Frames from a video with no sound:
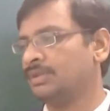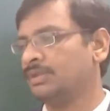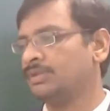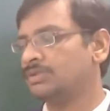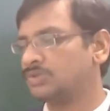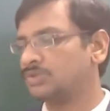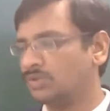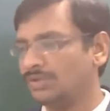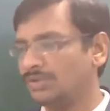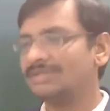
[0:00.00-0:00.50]

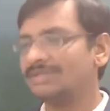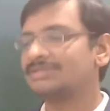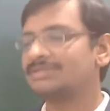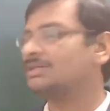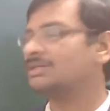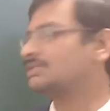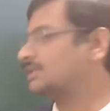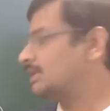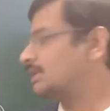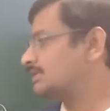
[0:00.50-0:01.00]
So in
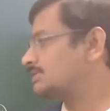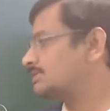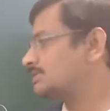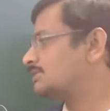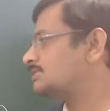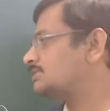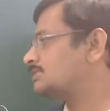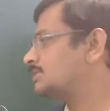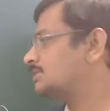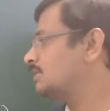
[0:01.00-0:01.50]
such
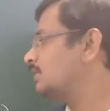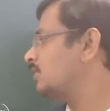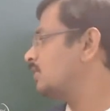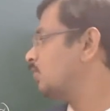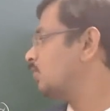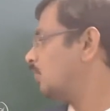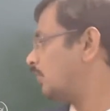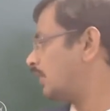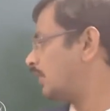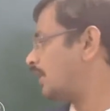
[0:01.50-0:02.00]
cases,
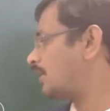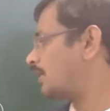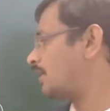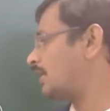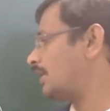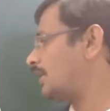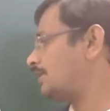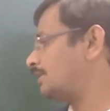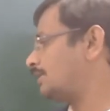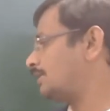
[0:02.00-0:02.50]
we
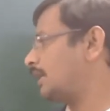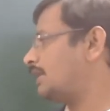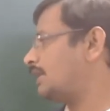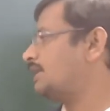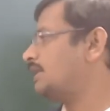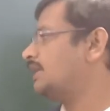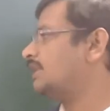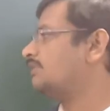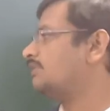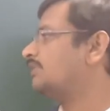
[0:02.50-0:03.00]
are
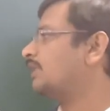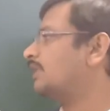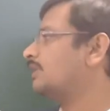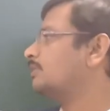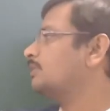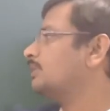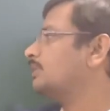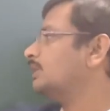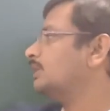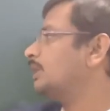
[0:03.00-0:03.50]

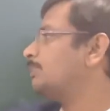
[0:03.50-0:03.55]
identifying,